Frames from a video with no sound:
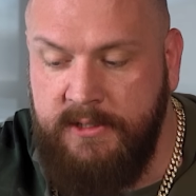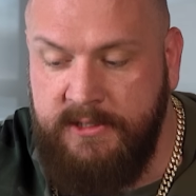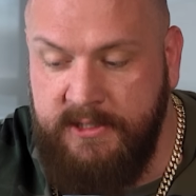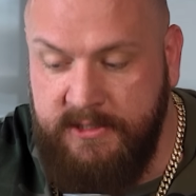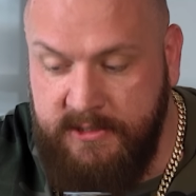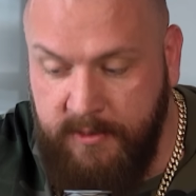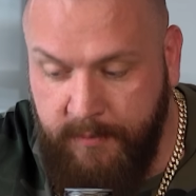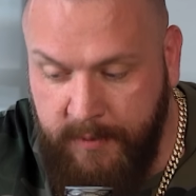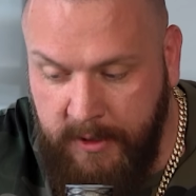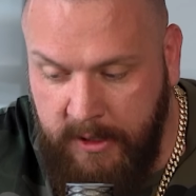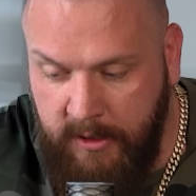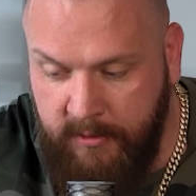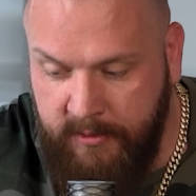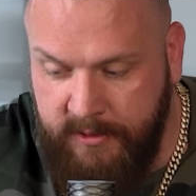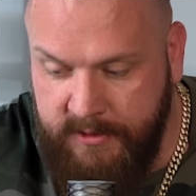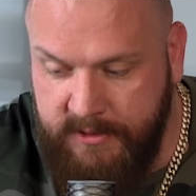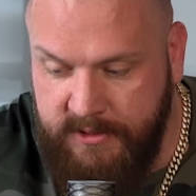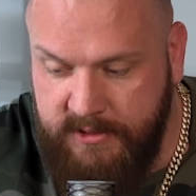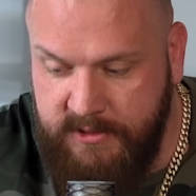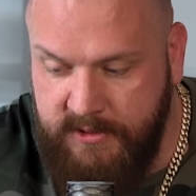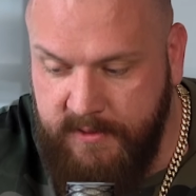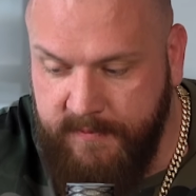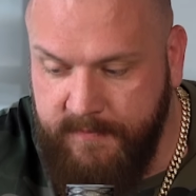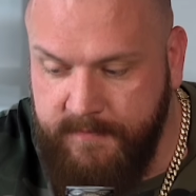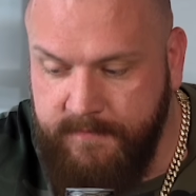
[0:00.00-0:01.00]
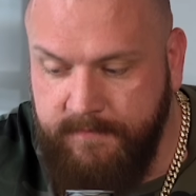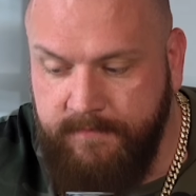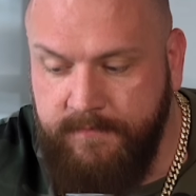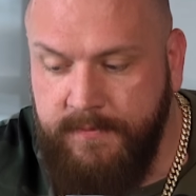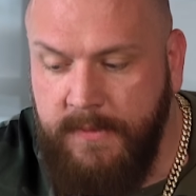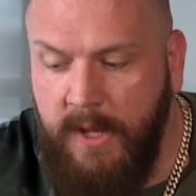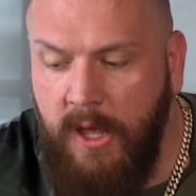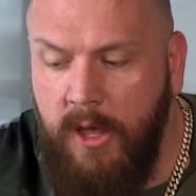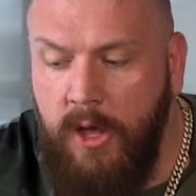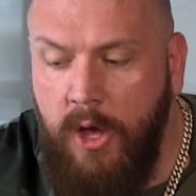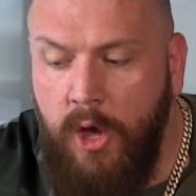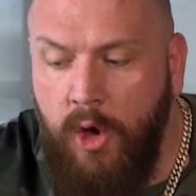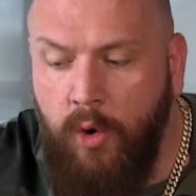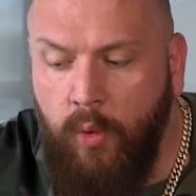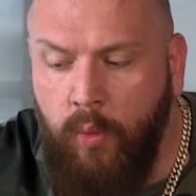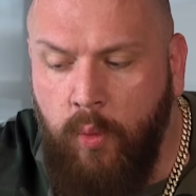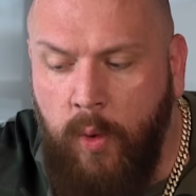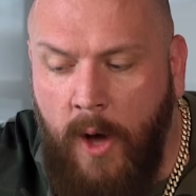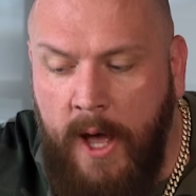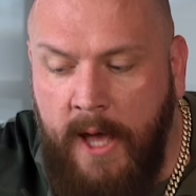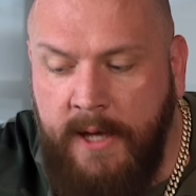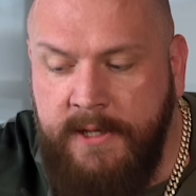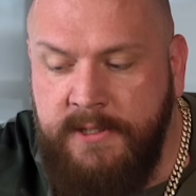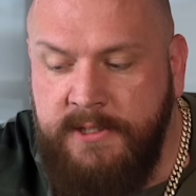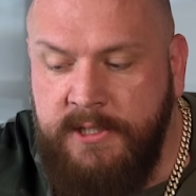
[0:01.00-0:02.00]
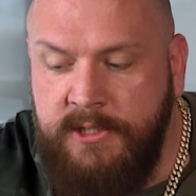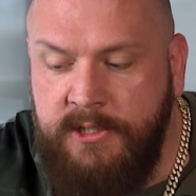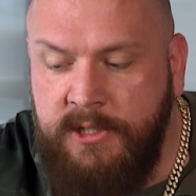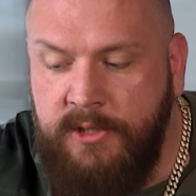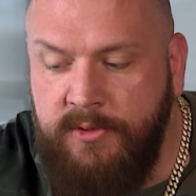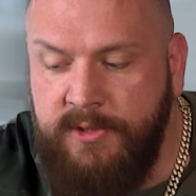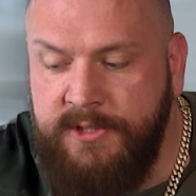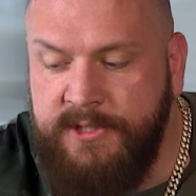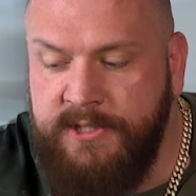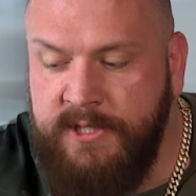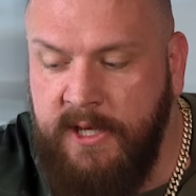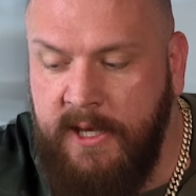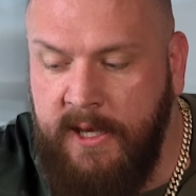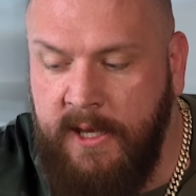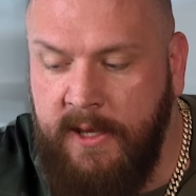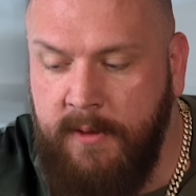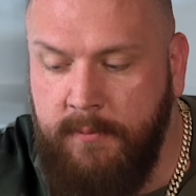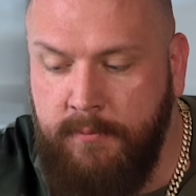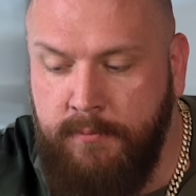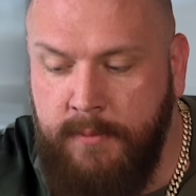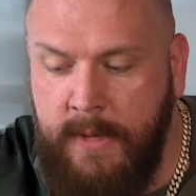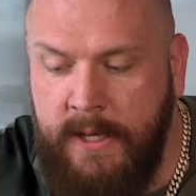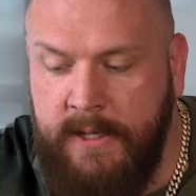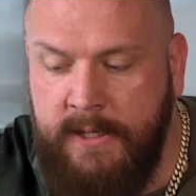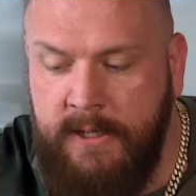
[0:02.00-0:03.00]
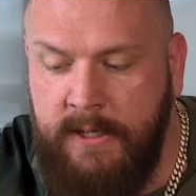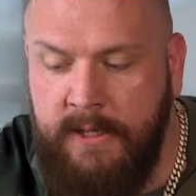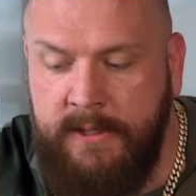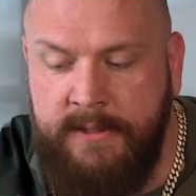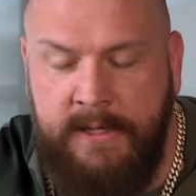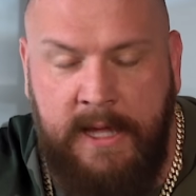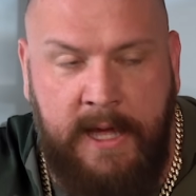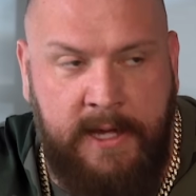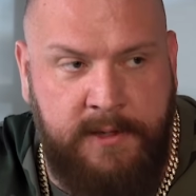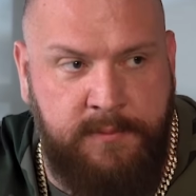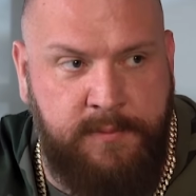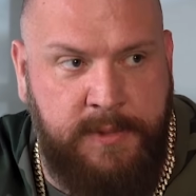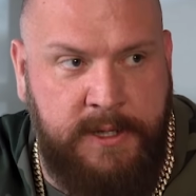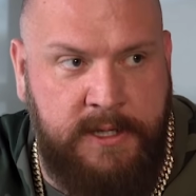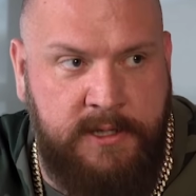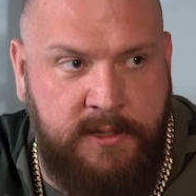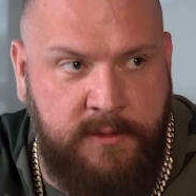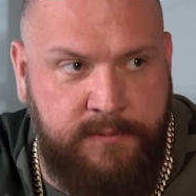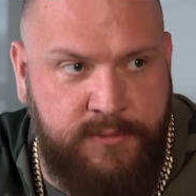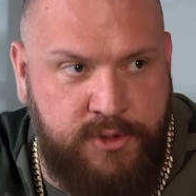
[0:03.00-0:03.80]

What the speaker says: disappearance? Why did you say Madeleine had been